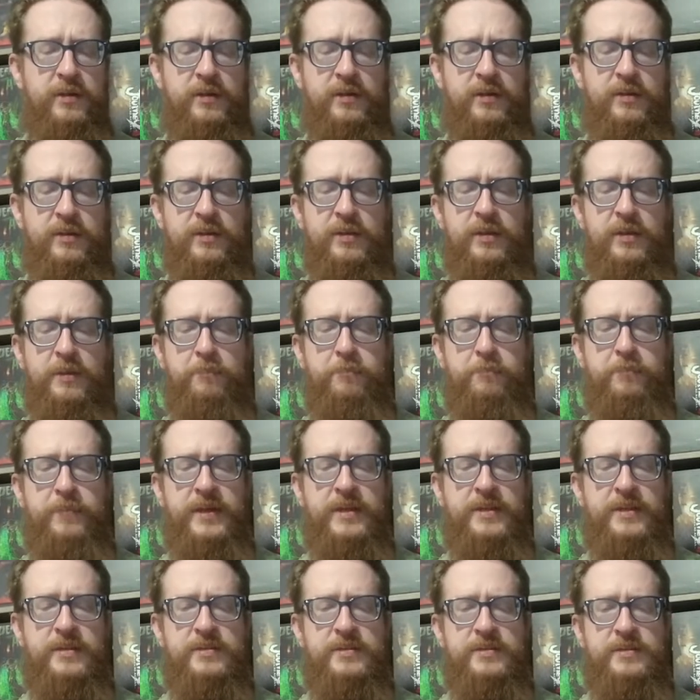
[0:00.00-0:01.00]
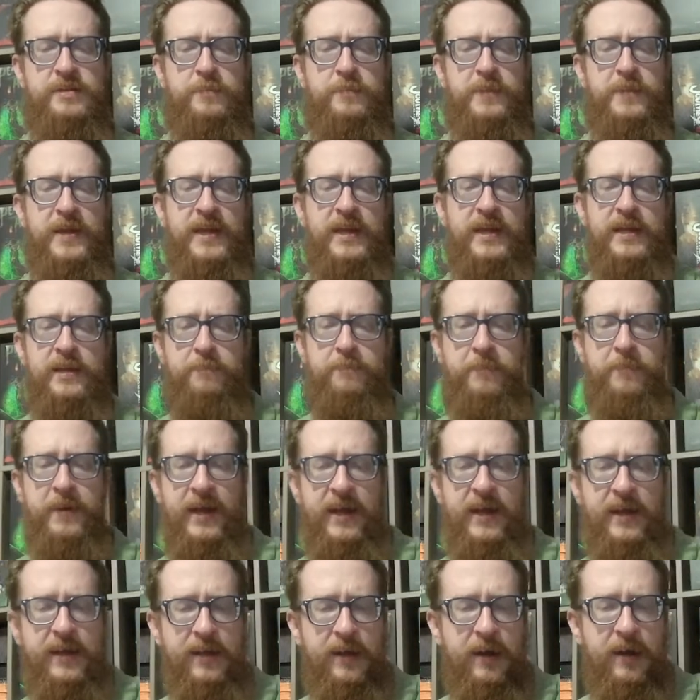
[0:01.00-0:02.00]
the bids you made
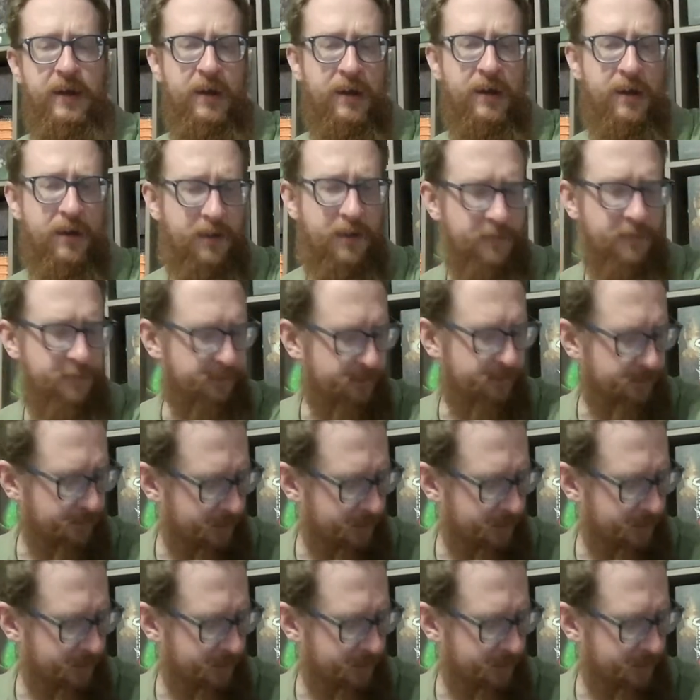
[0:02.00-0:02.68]
paying off.